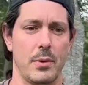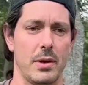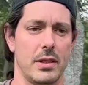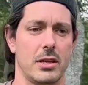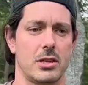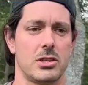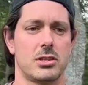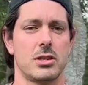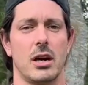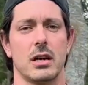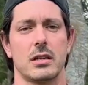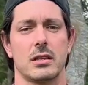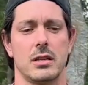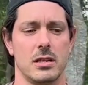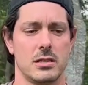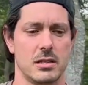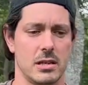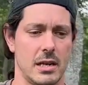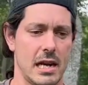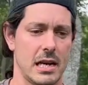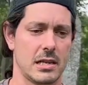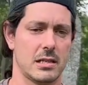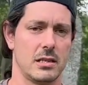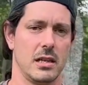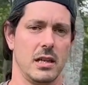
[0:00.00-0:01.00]
the chuck doesn't
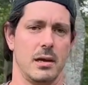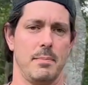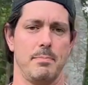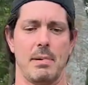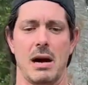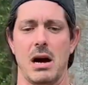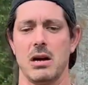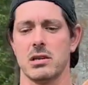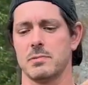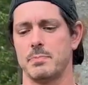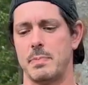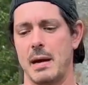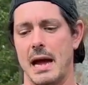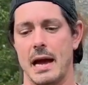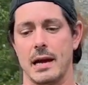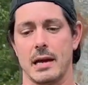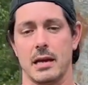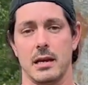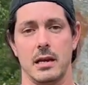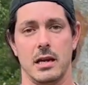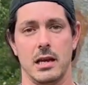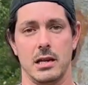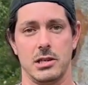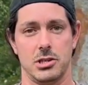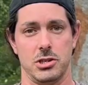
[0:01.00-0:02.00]
accidentally bounce back and
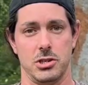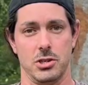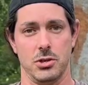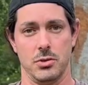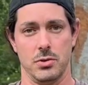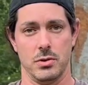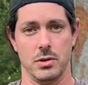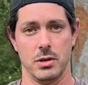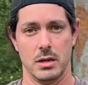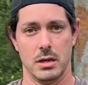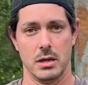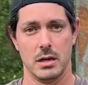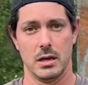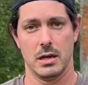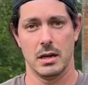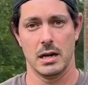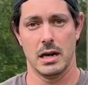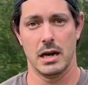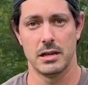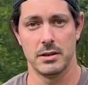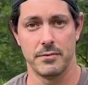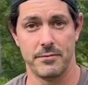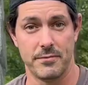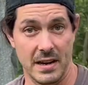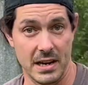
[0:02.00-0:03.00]
hit you
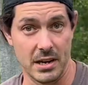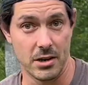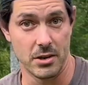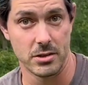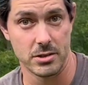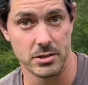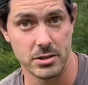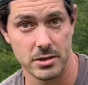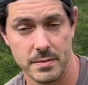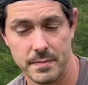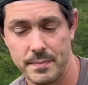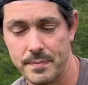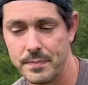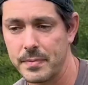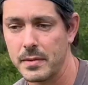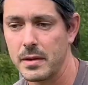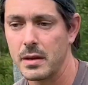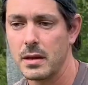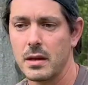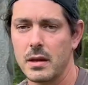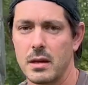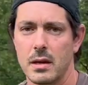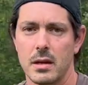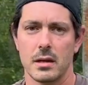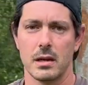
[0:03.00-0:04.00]
on the fingers.
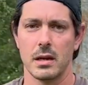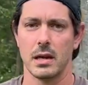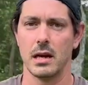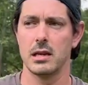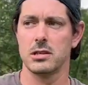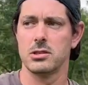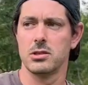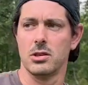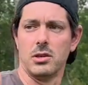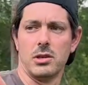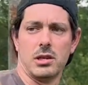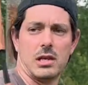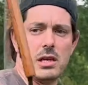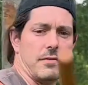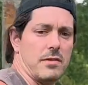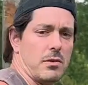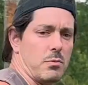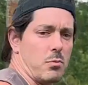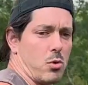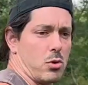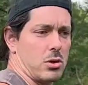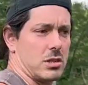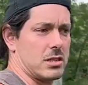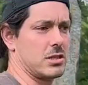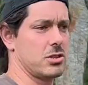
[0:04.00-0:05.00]
Okay, so it'll give you
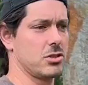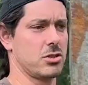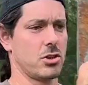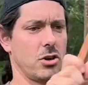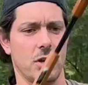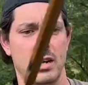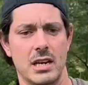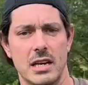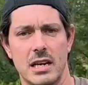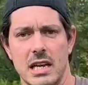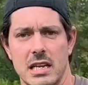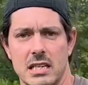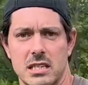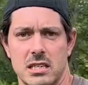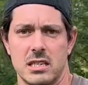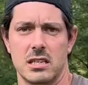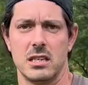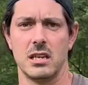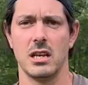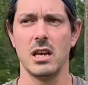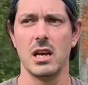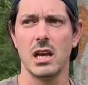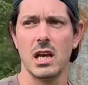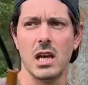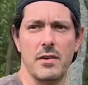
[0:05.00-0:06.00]
more sturdiness.
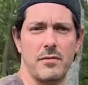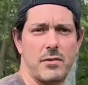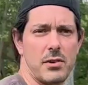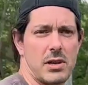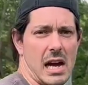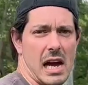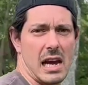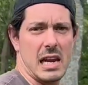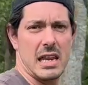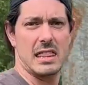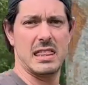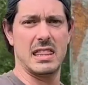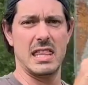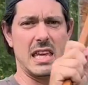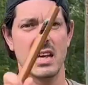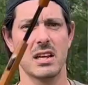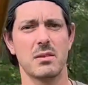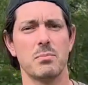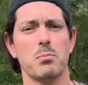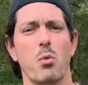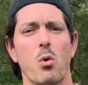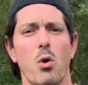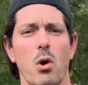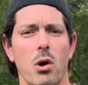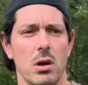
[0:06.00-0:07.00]
You kind of think
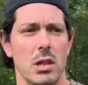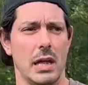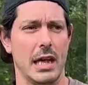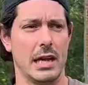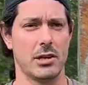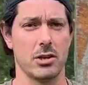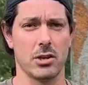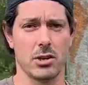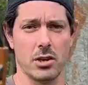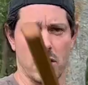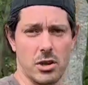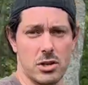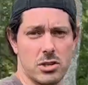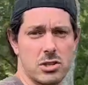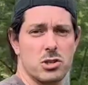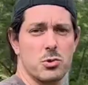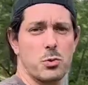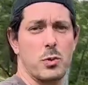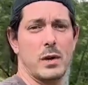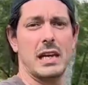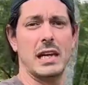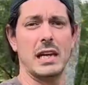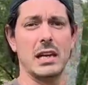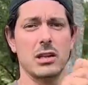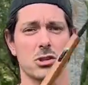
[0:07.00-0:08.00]
more like you're swinging a